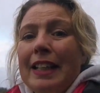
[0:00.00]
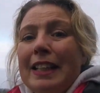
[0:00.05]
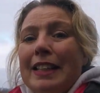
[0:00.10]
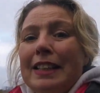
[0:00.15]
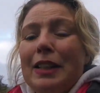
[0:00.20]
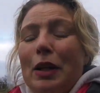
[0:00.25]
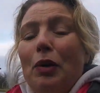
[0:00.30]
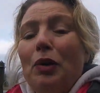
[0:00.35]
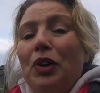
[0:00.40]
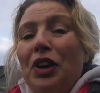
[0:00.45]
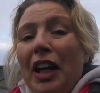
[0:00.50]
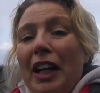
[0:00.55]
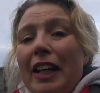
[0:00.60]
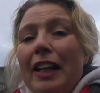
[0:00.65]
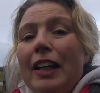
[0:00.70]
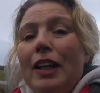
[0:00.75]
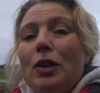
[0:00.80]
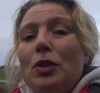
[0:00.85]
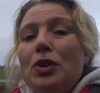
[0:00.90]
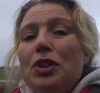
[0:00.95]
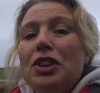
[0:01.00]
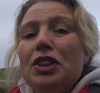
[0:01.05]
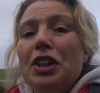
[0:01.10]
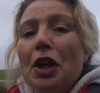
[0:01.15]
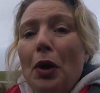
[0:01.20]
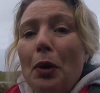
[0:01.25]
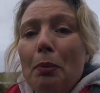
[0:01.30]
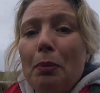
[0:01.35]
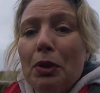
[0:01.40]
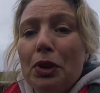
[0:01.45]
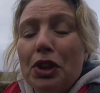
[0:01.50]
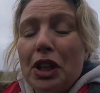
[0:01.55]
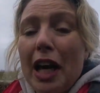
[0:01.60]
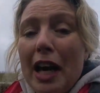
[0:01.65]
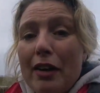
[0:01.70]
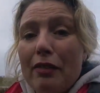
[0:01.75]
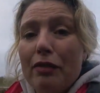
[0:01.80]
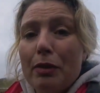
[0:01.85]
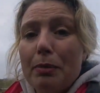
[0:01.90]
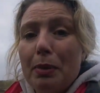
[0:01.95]
So thank you so much
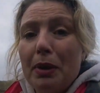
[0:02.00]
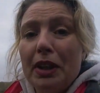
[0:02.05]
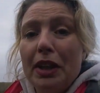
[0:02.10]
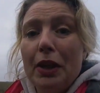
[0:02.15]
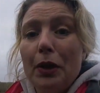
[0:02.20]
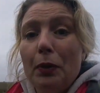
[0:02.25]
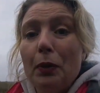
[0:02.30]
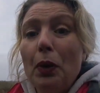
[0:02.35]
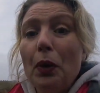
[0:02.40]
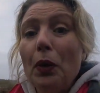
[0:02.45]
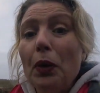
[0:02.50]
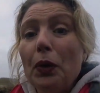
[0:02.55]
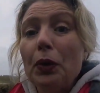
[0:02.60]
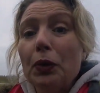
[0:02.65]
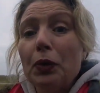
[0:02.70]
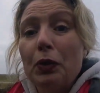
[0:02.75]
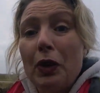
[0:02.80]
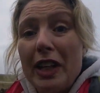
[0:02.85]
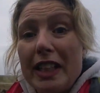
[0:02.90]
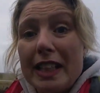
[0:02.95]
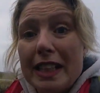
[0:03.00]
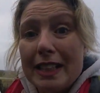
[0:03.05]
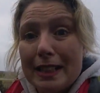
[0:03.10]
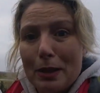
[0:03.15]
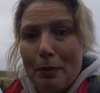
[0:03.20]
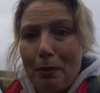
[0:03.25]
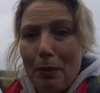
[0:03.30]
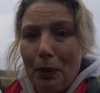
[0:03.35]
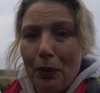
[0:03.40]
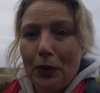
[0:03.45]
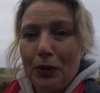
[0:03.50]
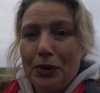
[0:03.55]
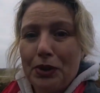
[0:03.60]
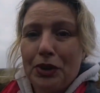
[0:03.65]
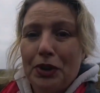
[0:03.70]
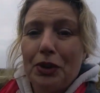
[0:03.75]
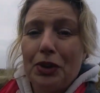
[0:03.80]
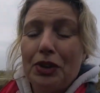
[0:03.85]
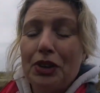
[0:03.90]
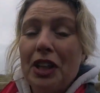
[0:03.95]
everybody who already
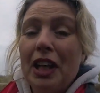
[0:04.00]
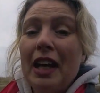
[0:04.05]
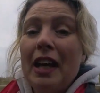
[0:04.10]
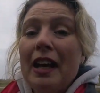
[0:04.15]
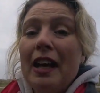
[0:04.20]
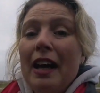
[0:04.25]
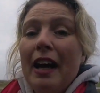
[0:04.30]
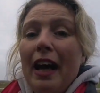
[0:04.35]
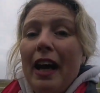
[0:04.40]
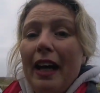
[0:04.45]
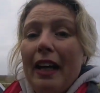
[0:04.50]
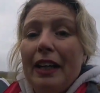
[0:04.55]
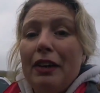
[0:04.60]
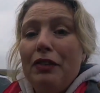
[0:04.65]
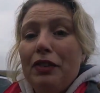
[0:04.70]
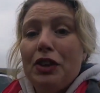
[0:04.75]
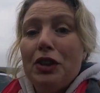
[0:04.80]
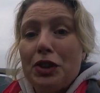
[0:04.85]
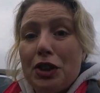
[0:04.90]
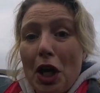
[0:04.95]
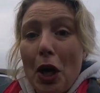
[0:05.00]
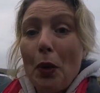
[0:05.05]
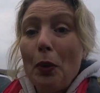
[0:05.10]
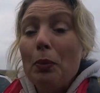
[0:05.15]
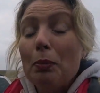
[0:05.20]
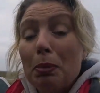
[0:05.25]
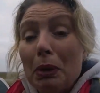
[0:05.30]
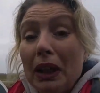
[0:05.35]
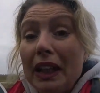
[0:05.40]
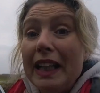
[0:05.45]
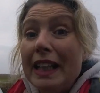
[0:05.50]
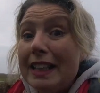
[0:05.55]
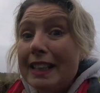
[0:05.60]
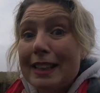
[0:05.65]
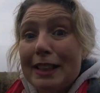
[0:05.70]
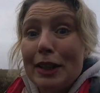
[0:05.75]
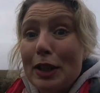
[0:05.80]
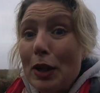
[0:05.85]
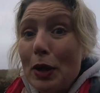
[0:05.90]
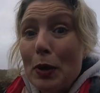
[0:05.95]
supports us, and if you don't, please
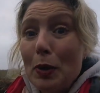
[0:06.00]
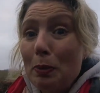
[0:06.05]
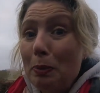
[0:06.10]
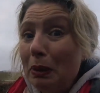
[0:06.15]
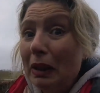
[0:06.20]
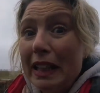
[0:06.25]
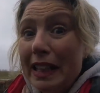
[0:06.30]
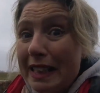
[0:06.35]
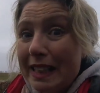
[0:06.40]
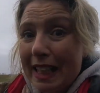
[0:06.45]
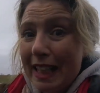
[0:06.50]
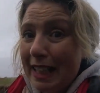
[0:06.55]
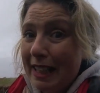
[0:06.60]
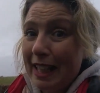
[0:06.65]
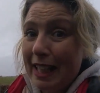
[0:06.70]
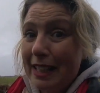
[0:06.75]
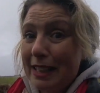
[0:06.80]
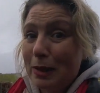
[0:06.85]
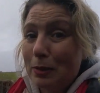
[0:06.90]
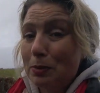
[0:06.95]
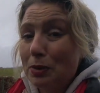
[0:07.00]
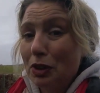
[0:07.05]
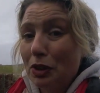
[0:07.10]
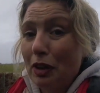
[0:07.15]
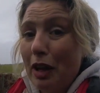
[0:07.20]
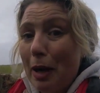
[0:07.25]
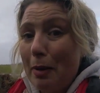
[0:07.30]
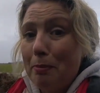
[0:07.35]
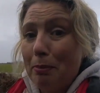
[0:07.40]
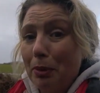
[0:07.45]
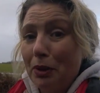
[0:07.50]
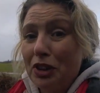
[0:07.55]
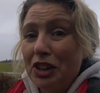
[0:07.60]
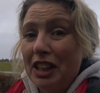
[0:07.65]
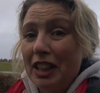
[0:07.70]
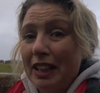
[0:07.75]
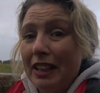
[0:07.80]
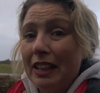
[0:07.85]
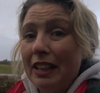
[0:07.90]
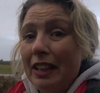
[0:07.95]
do, please hit that subscribe
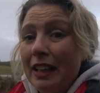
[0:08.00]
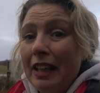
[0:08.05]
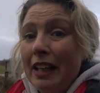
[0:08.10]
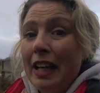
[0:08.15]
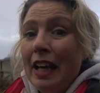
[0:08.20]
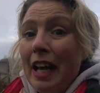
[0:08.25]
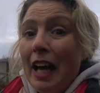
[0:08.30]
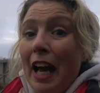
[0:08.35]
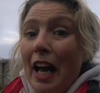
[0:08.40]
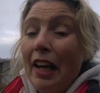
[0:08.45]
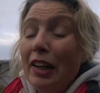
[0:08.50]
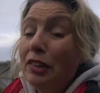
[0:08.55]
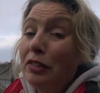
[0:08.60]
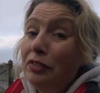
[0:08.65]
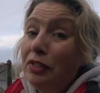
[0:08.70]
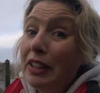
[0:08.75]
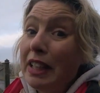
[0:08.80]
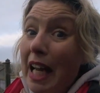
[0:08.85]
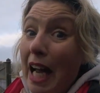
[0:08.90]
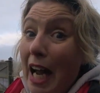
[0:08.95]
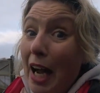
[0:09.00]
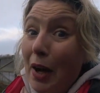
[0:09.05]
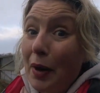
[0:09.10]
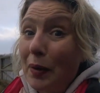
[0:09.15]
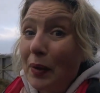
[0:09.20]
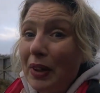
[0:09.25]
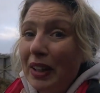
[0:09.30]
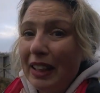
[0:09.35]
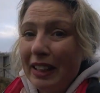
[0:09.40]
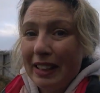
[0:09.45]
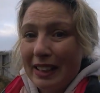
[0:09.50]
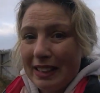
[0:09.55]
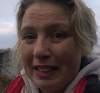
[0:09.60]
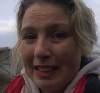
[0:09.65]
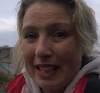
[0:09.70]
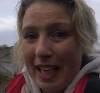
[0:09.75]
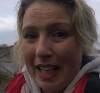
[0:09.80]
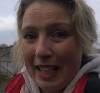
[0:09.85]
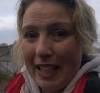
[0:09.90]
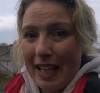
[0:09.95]
button. And for now,
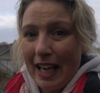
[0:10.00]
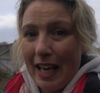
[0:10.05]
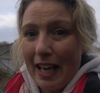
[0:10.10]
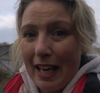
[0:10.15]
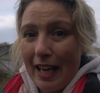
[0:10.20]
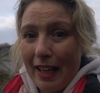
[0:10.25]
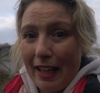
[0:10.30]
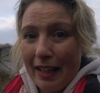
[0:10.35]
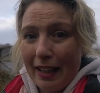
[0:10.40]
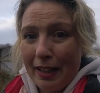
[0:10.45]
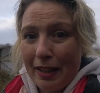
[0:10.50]
take care.